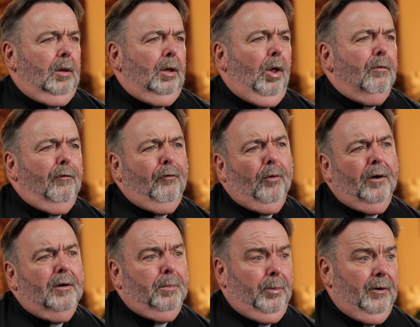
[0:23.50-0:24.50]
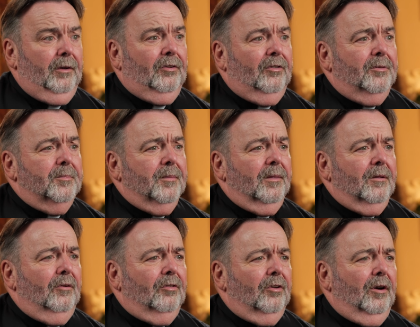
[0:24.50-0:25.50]
a little over 400 priests
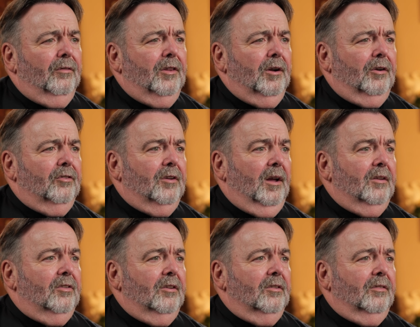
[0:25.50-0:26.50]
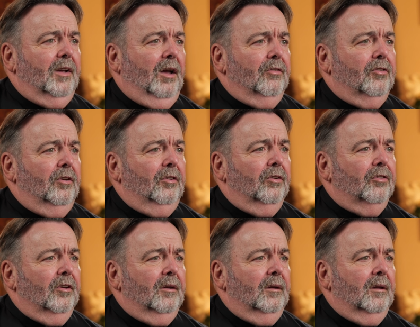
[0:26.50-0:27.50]
who serve in the Archdiocese of
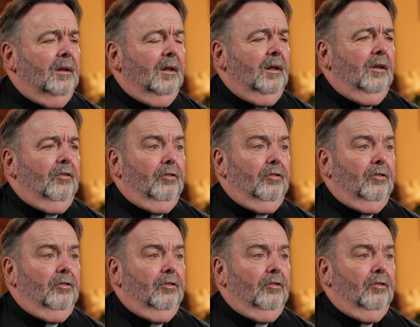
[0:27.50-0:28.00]
Galveston-Houston.